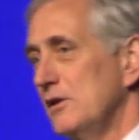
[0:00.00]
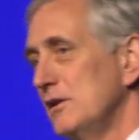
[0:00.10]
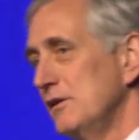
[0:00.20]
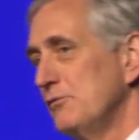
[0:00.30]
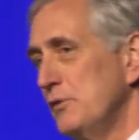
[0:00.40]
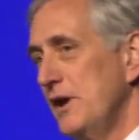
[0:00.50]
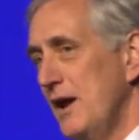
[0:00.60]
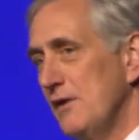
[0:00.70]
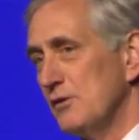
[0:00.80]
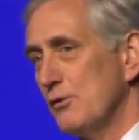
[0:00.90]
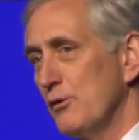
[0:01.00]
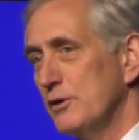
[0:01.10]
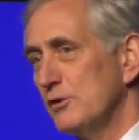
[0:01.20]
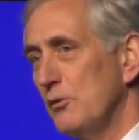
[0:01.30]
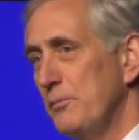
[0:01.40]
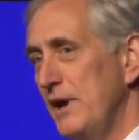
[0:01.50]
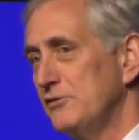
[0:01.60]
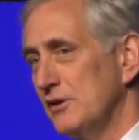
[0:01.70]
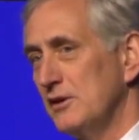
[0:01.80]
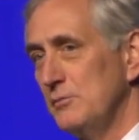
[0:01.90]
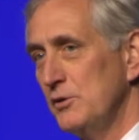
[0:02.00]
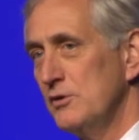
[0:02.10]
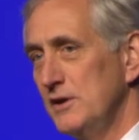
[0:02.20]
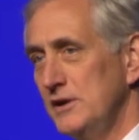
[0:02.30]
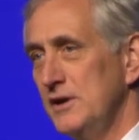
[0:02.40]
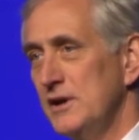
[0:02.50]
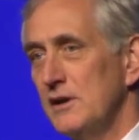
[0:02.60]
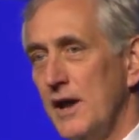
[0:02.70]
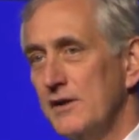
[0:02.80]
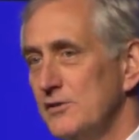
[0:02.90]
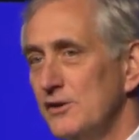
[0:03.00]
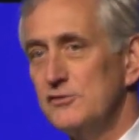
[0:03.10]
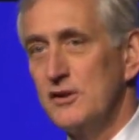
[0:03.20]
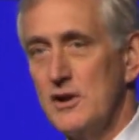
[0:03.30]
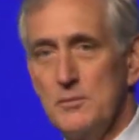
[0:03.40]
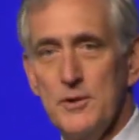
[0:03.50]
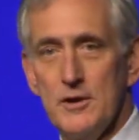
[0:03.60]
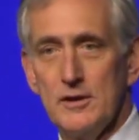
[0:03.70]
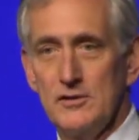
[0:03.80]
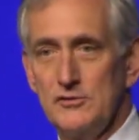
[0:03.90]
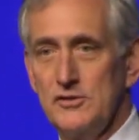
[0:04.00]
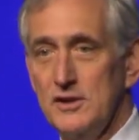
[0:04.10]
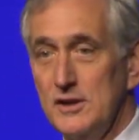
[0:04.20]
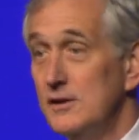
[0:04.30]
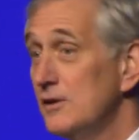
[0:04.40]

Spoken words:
if we have a critical basic community need like this in an American city,